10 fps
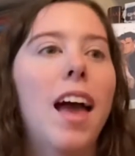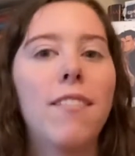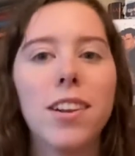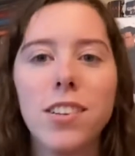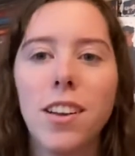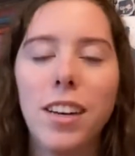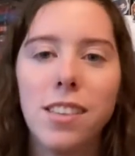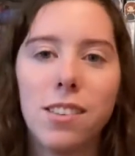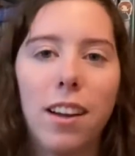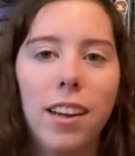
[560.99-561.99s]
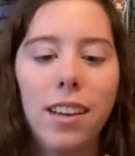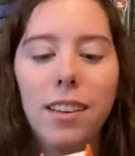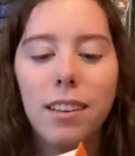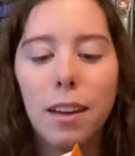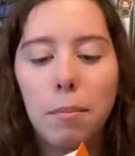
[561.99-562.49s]
I've actually already
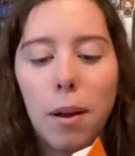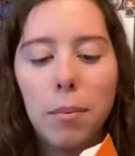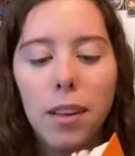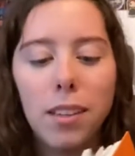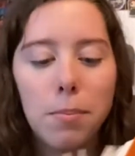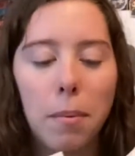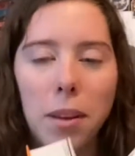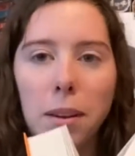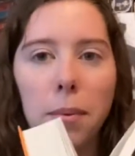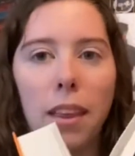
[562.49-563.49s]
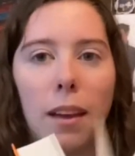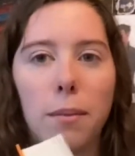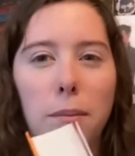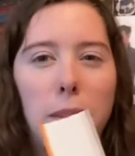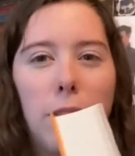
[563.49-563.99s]
started, and it's probably going to be like
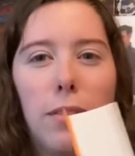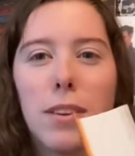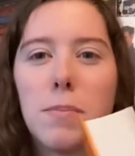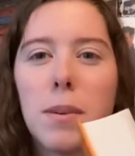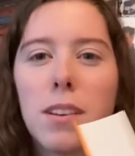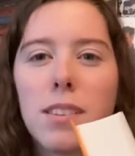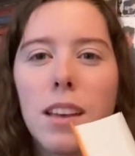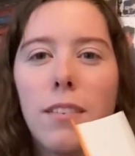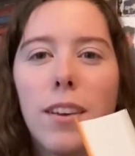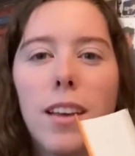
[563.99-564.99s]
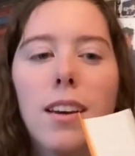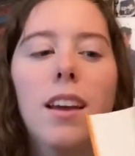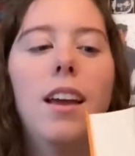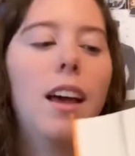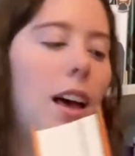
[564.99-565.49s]
one of the first books I read
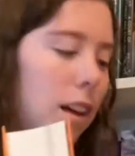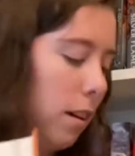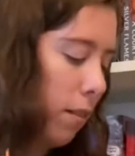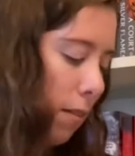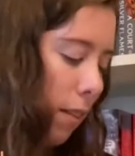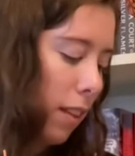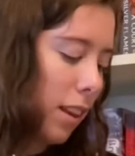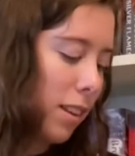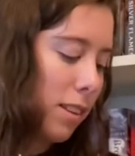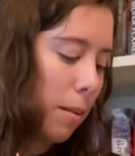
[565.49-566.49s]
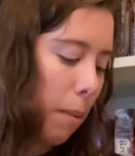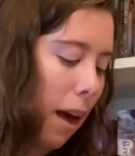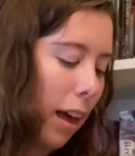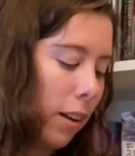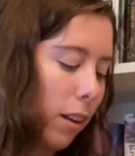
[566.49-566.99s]
out of this
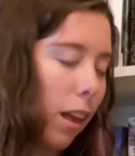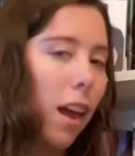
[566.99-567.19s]
pile.